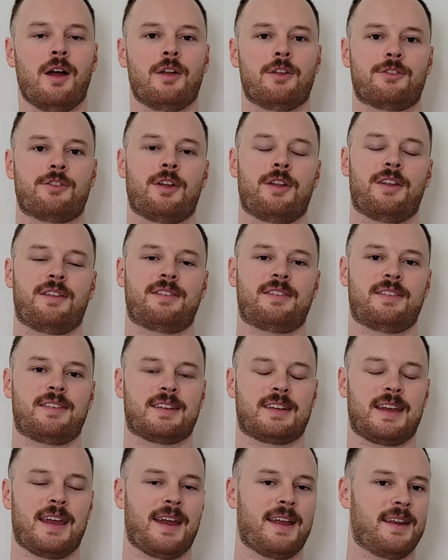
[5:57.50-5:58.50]
So this is,
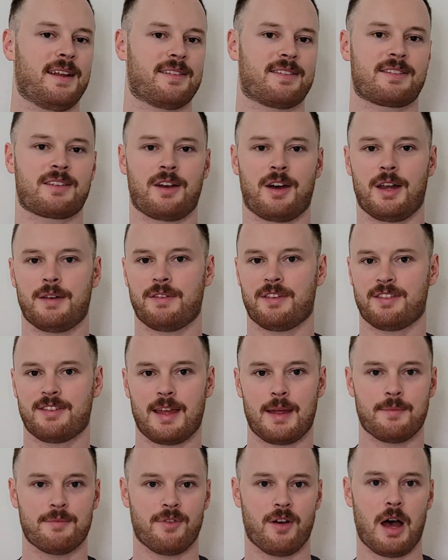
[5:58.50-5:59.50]
again, it's kind of the
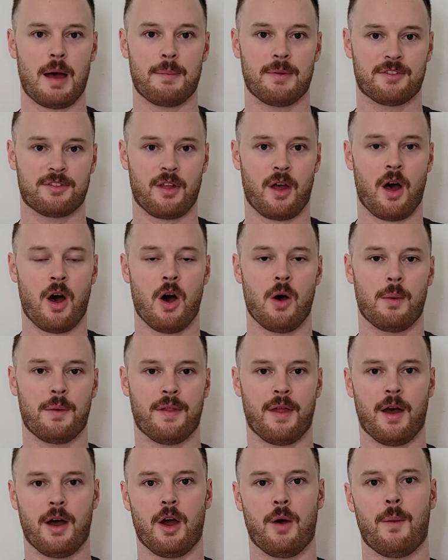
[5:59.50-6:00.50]
same vibe as the O and
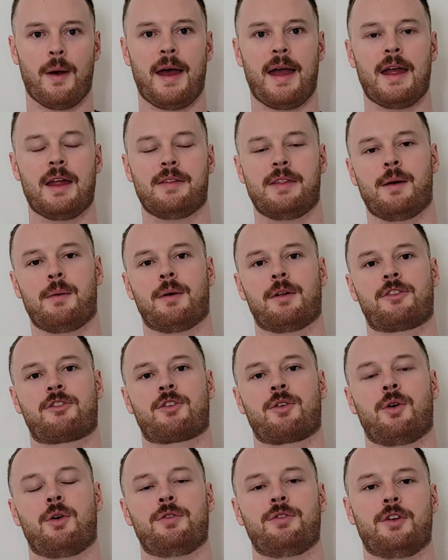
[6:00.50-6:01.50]
the OA. They're what's
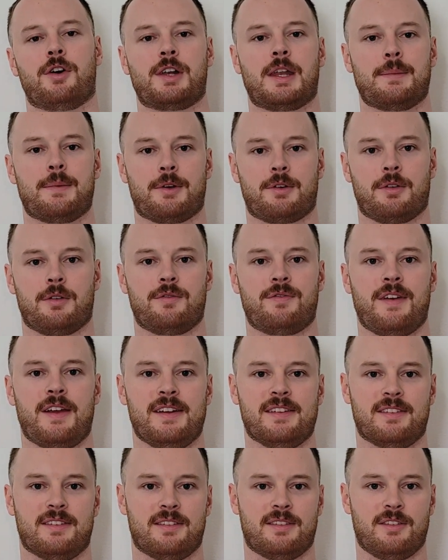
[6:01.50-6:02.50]
called non-immigrant
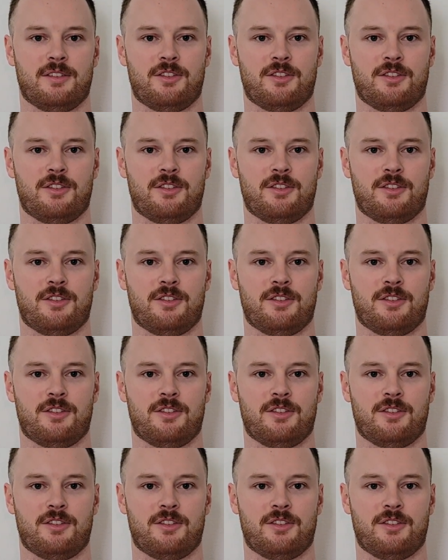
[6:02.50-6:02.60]
visas